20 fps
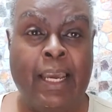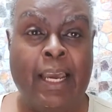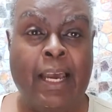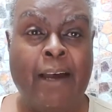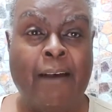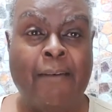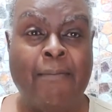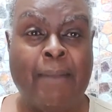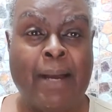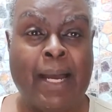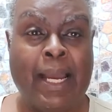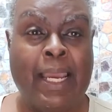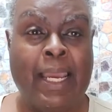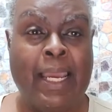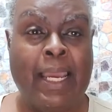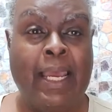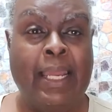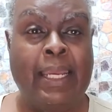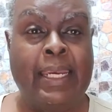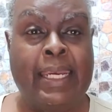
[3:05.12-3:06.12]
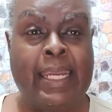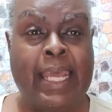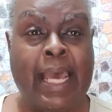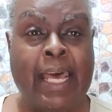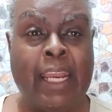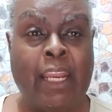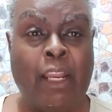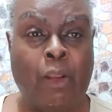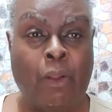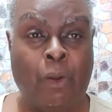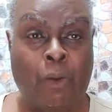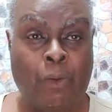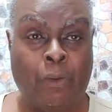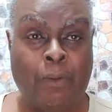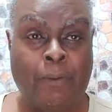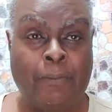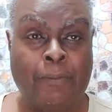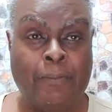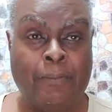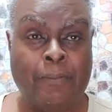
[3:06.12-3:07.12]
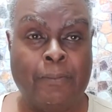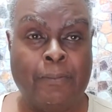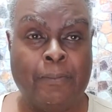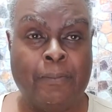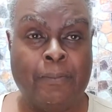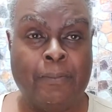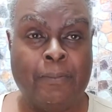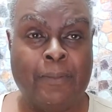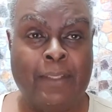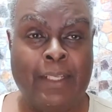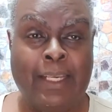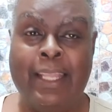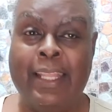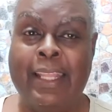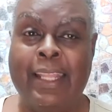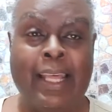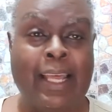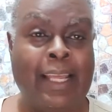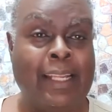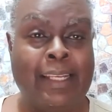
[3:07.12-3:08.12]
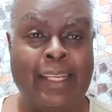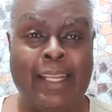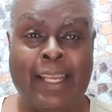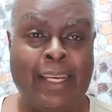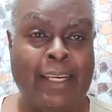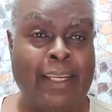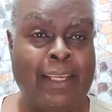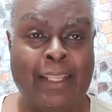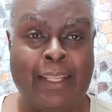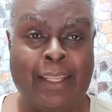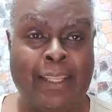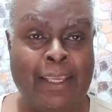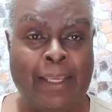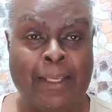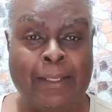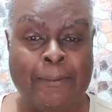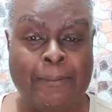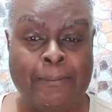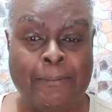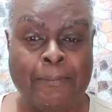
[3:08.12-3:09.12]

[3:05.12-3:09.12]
of my data load. That's not a good thing.